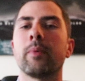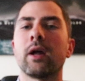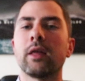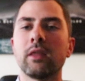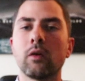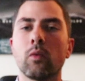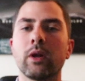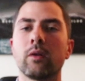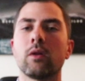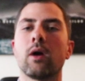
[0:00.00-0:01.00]
But I think
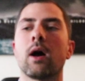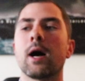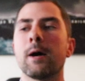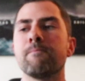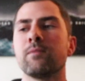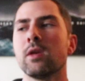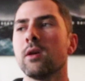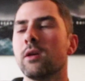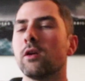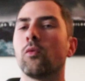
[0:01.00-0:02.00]
what
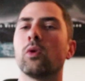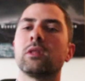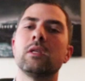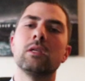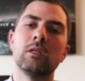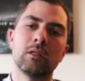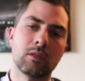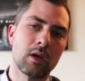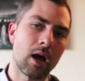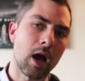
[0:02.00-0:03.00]
you know, what
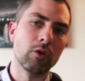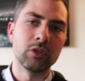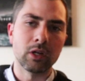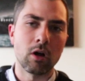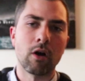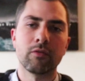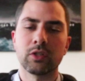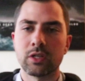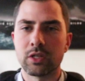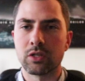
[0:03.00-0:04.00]
these housing
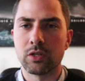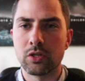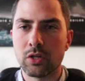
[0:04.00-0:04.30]
conferences